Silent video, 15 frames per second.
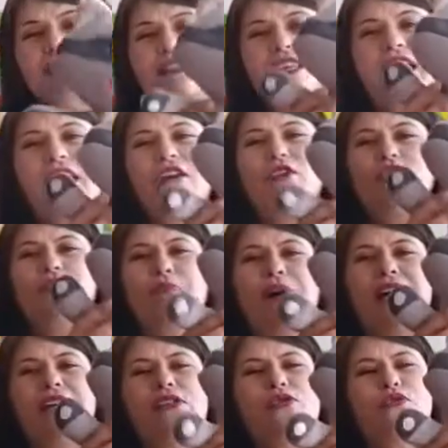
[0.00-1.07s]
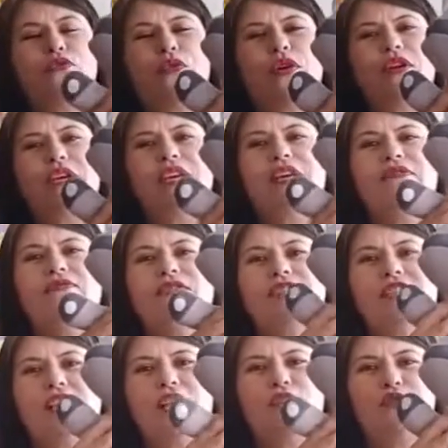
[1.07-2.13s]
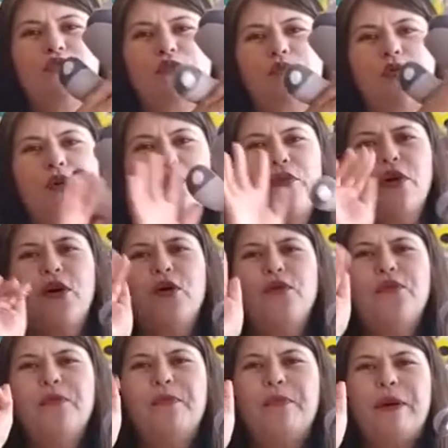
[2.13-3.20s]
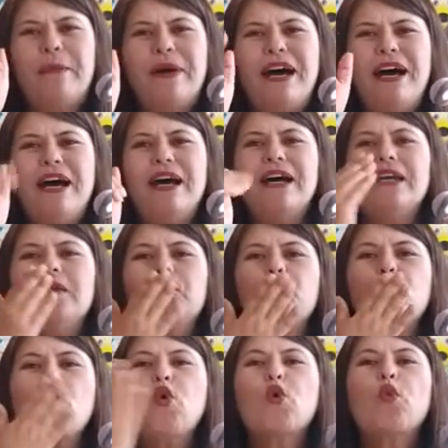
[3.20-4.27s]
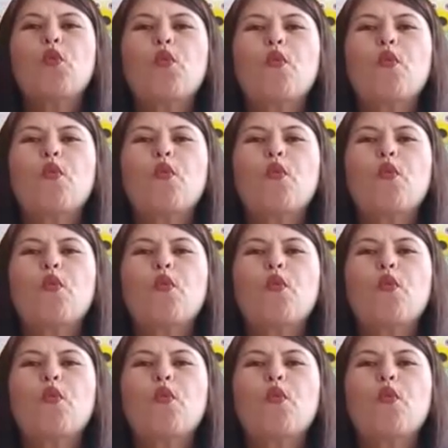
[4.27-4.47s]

say goodbye to Rocky. See you tomorrow. Bye-bye.